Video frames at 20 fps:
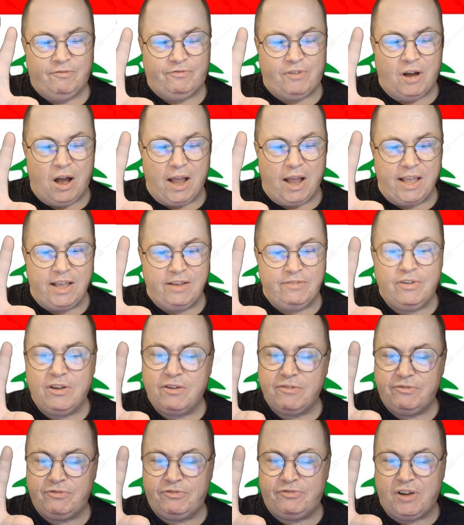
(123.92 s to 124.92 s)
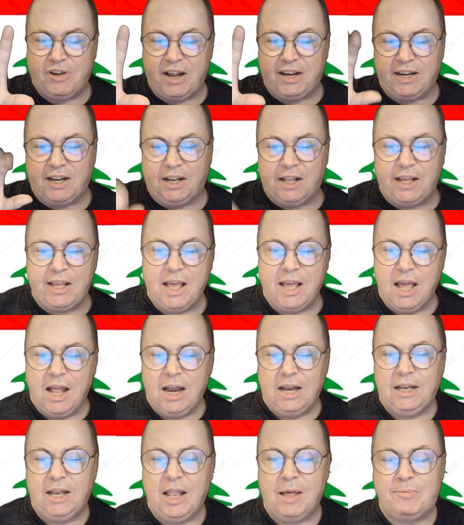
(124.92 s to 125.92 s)
Five, finally,
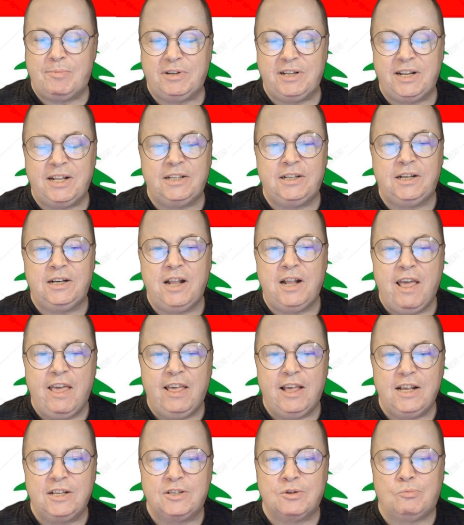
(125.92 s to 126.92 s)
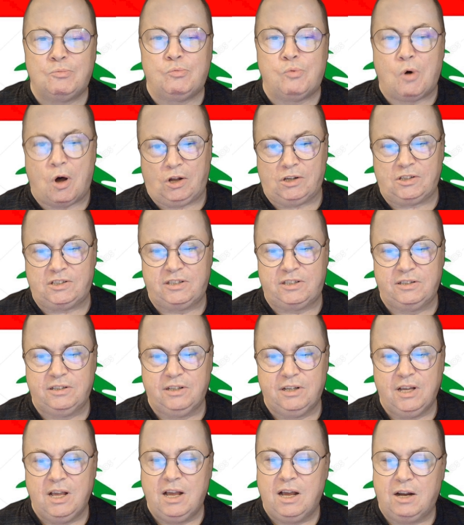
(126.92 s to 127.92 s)
Lebanon is a what?
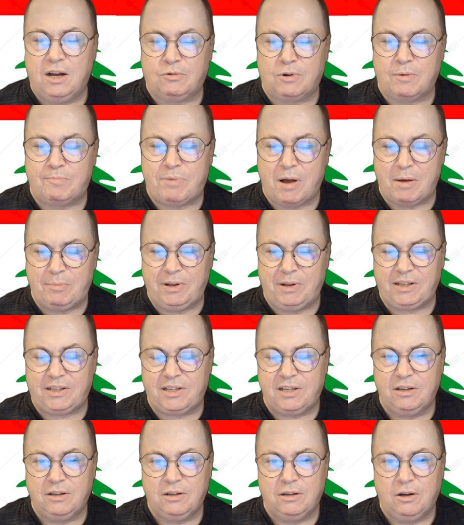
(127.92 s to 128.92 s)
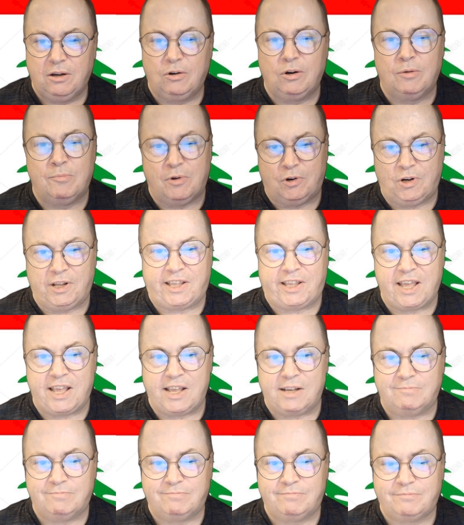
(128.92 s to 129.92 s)
A republic or a
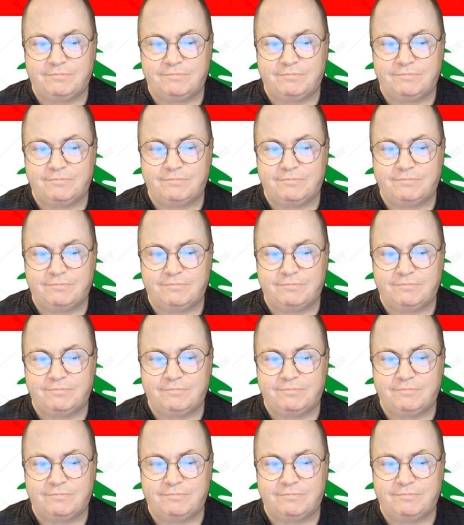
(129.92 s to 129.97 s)
monarchy?